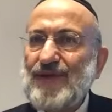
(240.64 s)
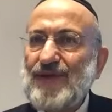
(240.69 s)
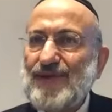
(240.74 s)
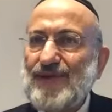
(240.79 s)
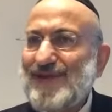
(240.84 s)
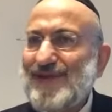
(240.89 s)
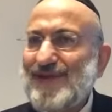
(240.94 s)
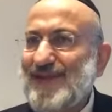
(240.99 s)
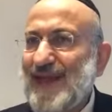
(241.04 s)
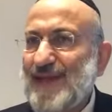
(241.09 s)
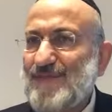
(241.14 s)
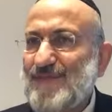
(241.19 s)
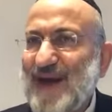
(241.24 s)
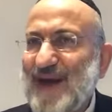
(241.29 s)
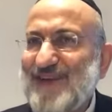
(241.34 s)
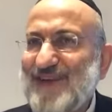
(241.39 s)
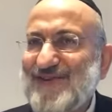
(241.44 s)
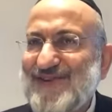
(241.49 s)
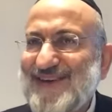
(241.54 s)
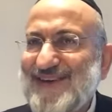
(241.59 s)
think that
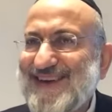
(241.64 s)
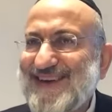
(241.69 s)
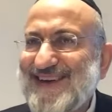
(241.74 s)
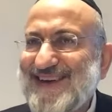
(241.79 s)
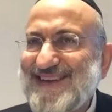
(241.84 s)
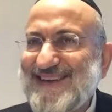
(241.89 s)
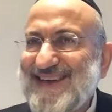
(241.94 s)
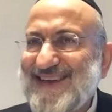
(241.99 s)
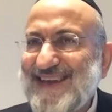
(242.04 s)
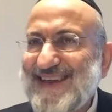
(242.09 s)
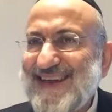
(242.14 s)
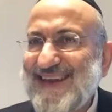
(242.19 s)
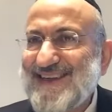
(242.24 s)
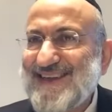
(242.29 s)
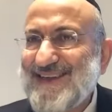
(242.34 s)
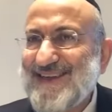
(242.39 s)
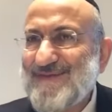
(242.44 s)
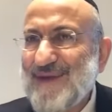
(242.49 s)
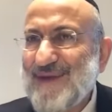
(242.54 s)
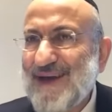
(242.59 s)
much. Saying that
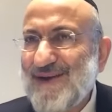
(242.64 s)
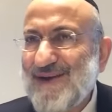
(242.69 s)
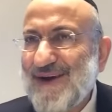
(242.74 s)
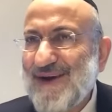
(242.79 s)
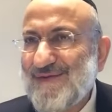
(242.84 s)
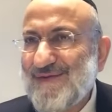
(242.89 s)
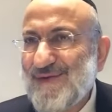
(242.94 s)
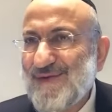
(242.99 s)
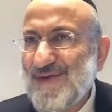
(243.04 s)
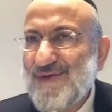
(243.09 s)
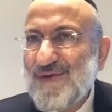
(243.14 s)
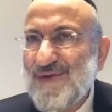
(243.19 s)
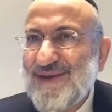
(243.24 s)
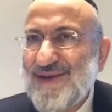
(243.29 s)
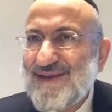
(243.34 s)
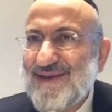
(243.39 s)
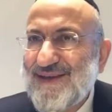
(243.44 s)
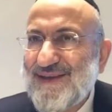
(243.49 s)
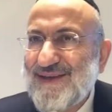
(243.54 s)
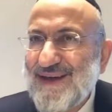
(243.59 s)
is my God, we do
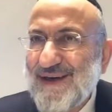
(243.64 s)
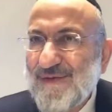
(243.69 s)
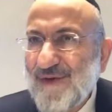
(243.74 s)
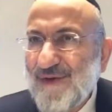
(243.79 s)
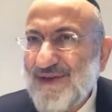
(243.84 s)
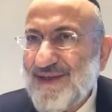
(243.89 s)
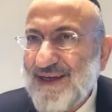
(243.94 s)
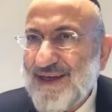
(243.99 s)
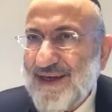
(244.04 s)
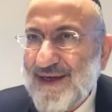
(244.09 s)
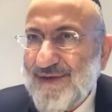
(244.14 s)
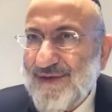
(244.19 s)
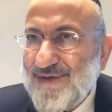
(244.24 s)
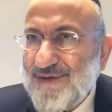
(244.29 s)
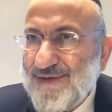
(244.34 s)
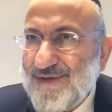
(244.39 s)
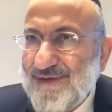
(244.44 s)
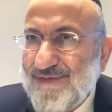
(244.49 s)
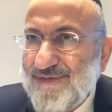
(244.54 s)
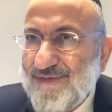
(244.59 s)
it. What's the
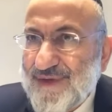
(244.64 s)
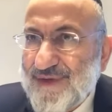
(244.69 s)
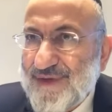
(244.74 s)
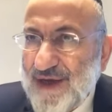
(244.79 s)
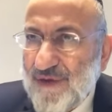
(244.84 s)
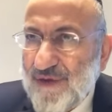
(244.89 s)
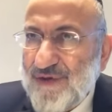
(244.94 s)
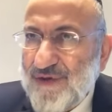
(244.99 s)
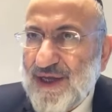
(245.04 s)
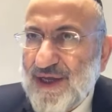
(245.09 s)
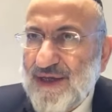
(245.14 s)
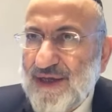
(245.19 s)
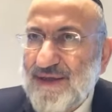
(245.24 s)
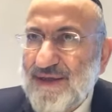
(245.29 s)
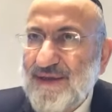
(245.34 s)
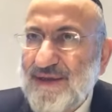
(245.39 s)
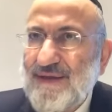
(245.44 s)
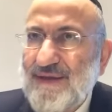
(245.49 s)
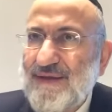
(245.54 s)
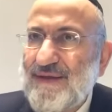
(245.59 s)
Chiddush? Chiddush like
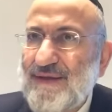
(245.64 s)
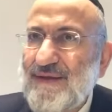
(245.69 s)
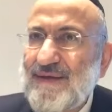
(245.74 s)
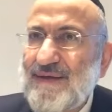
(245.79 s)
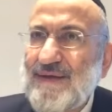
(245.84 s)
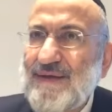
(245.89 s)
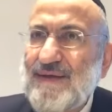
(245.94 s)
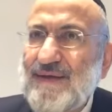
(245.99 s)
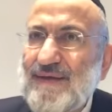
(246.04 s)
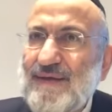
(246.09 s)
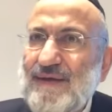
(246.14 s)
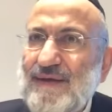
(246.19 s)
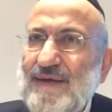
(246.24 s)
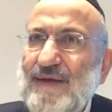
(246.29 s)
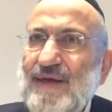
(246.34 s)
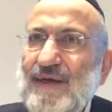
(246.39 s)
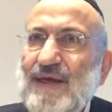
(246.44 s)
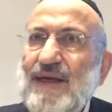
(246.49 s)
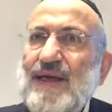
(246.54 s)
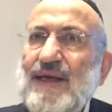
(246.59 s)
this.
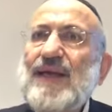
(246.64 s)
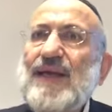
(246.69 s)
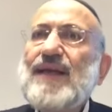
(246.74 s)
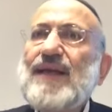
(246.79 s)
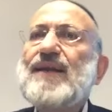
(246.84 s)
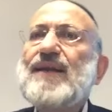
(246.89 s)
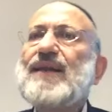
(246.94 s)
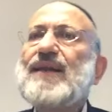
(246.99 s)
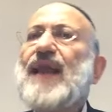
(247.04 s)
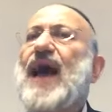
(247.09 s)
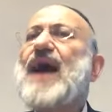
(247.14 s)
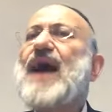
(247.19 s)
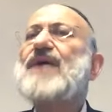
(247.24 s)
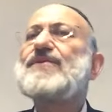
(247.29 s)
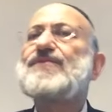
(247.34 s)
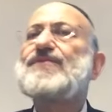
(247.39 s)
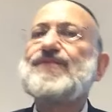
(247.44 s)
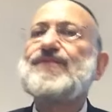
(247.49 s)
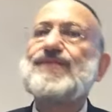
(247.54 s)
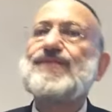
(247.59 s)
In
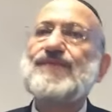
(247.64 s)
life,